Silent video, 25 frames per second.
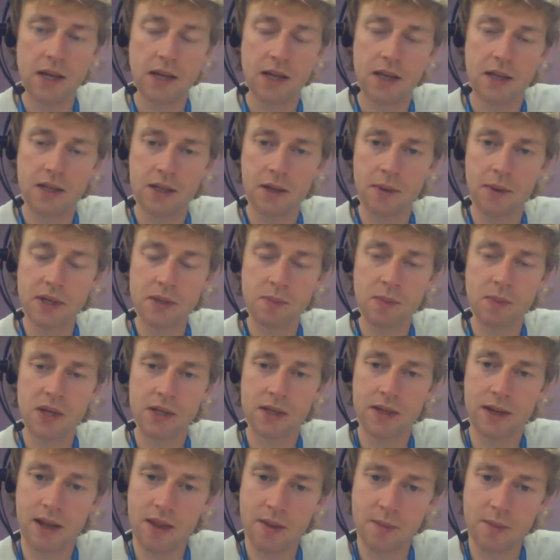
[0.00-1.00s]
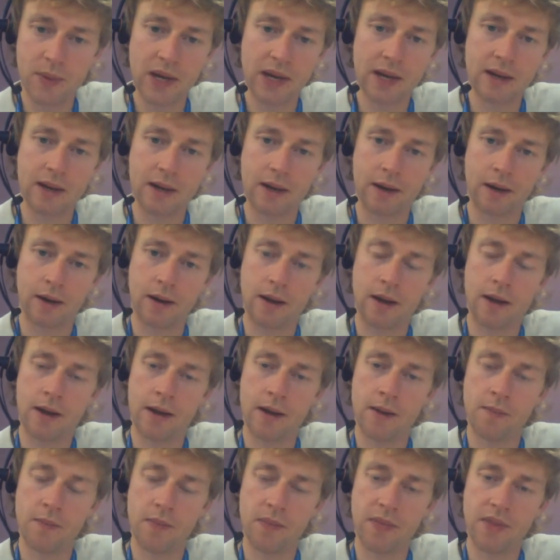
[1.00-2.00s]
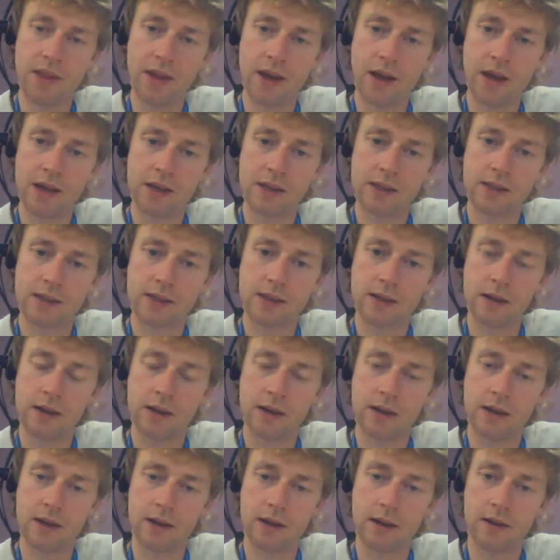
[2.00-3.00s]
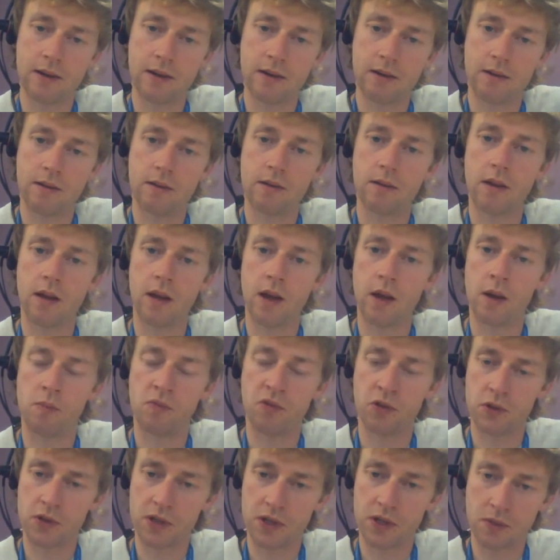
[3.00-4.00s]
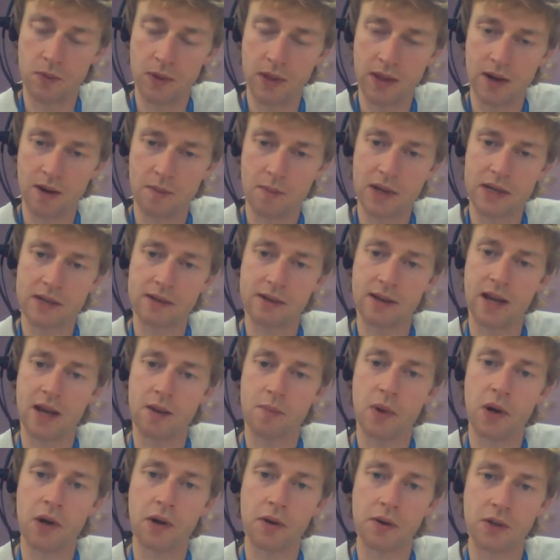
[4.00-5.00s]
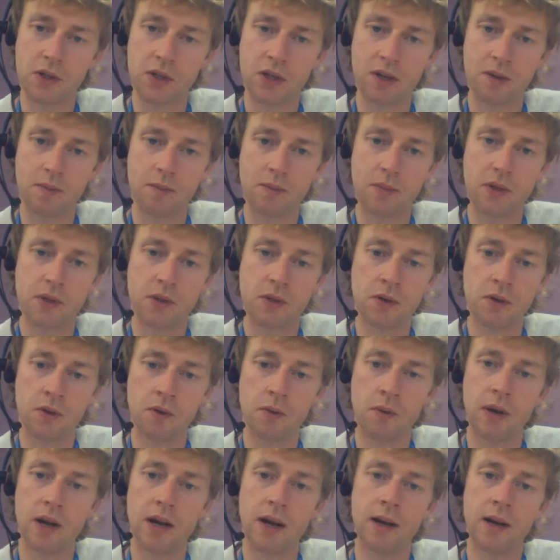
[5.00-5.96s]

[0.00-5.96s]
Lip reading: So as mentioned at the beginning, there's a project within our Better Care partnership to